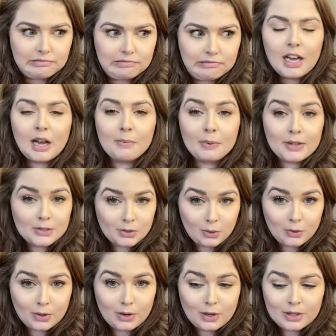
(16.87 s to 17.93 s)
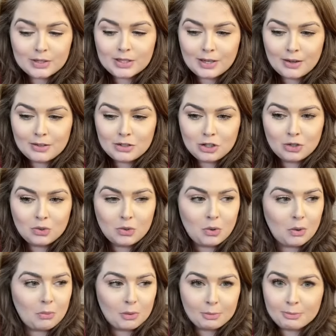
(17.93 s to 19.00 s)
I placed orders to
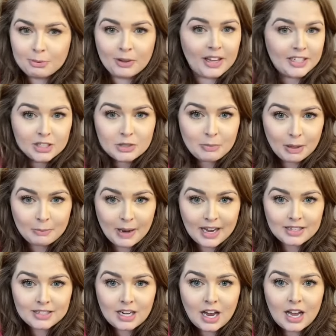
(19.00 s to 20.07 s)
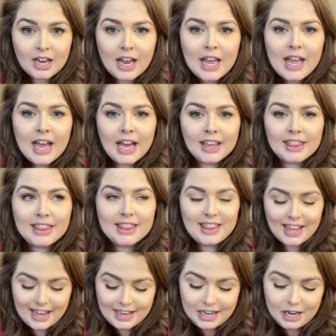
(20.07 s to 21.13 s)
replenish my backstock, and
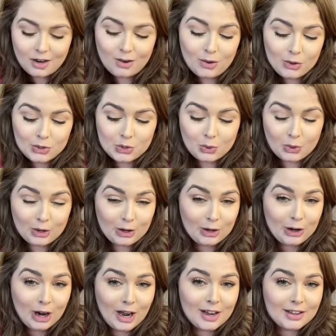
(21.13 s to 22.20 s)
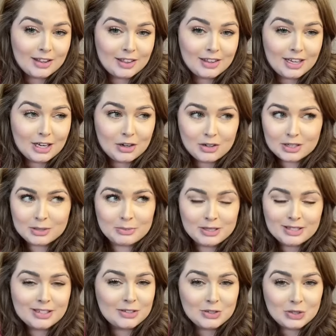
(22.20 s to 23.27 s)
then I also ordered on the Christmas
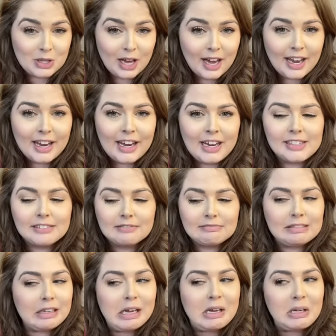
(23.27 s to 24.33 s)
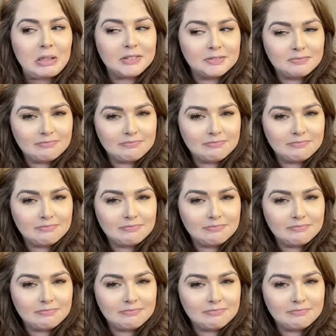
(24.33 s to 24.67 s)
in July sale.